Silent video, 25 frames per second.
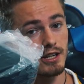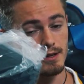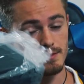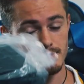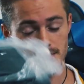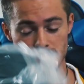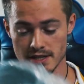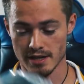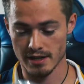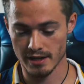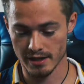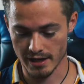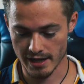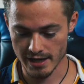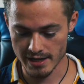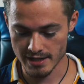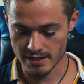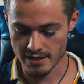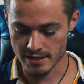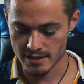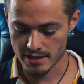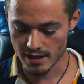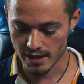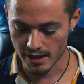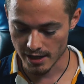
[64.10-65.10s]
comes in a
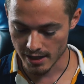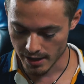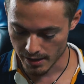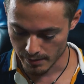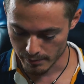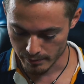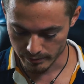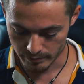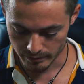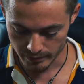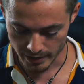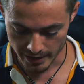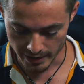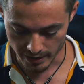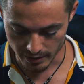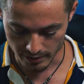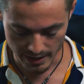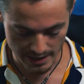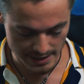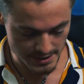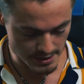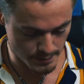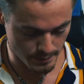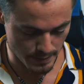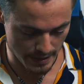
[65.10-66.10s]
nice, like a
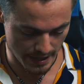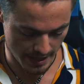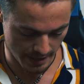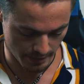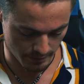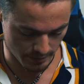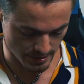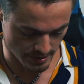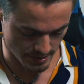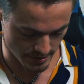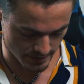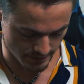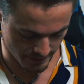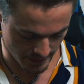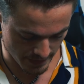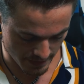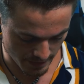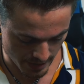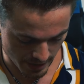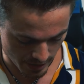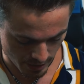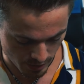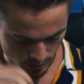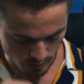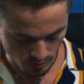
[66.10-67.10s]
lens bag, which is
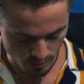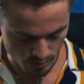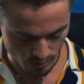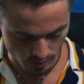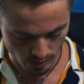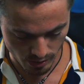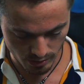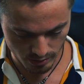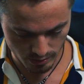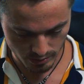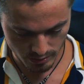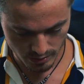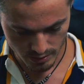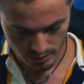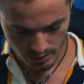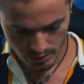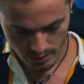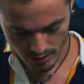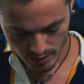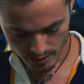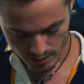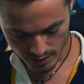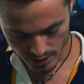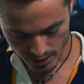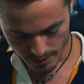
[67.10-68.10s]
very cool.
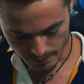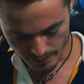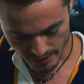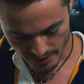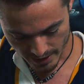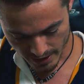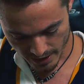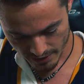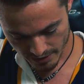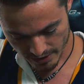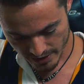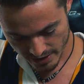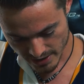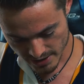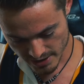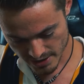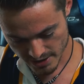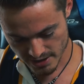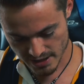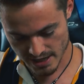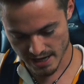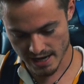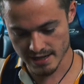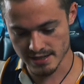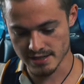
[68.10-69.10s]
And then I think it
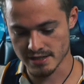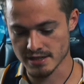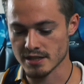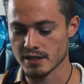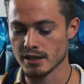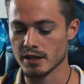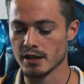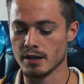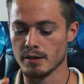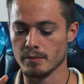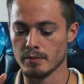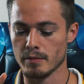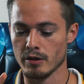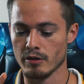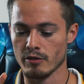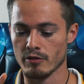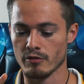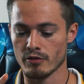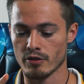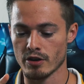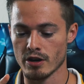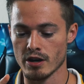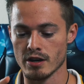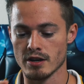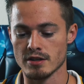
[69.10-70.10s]
just has some
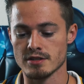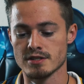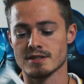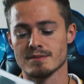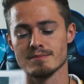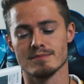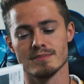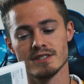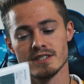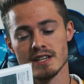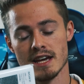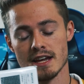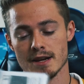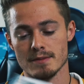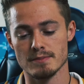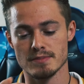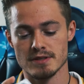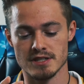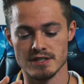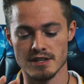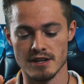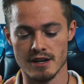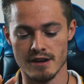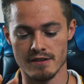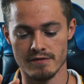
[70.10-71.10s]
setup
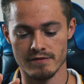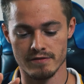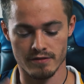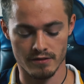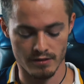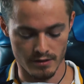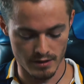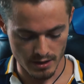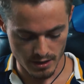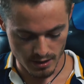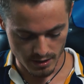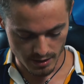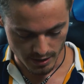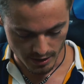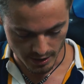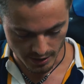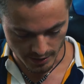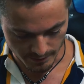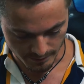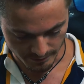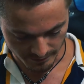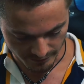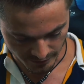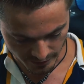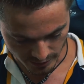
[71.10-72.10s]
stuff
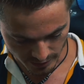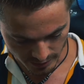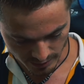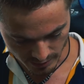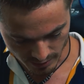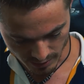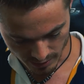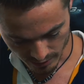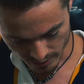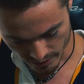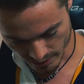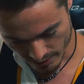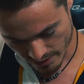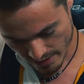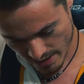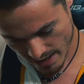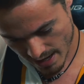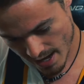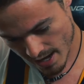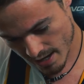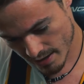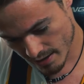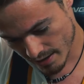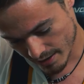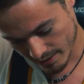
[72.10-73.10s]
for all of
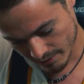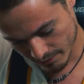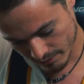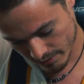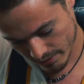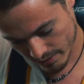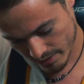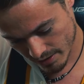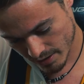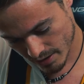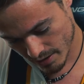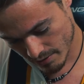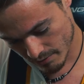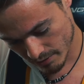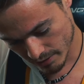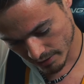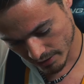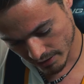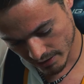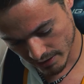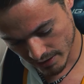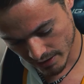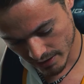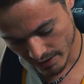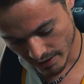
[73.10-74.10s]
that. I don't think I
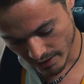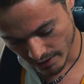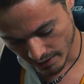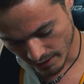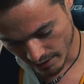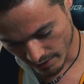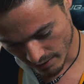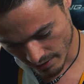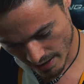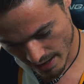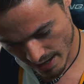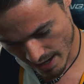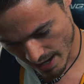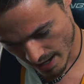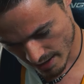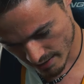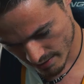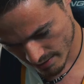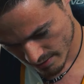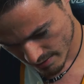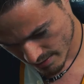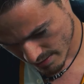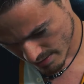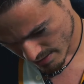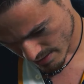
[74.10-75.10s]
really need any of that.
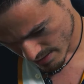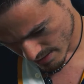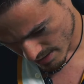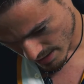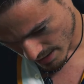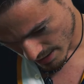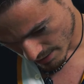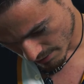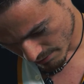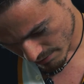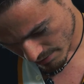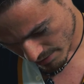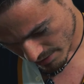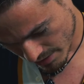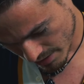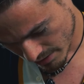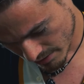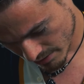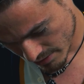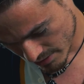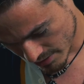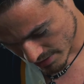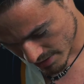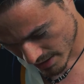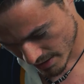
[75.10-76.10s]
I don't
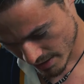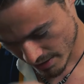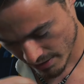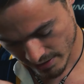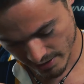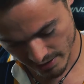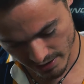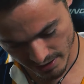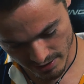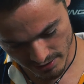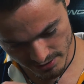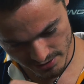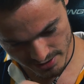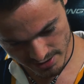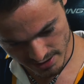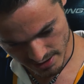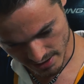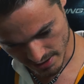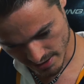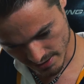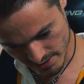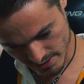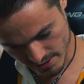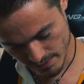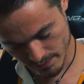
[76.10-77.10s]
think there's anything else
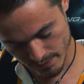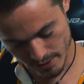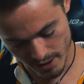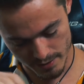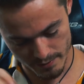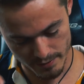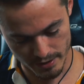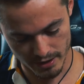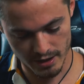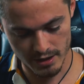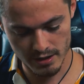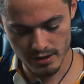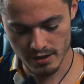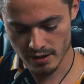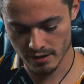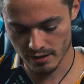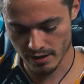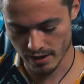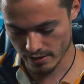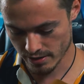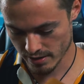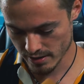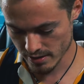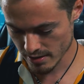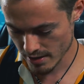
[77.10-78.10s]
that ends up coming in here.
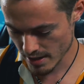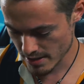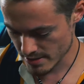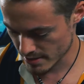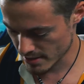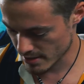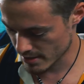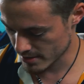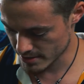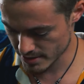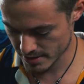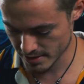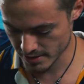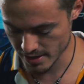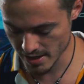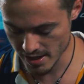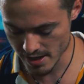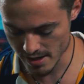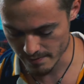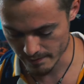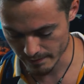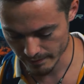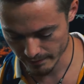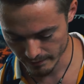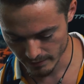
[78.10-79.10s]
I think that's honestly
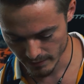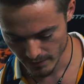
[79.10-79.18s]
it,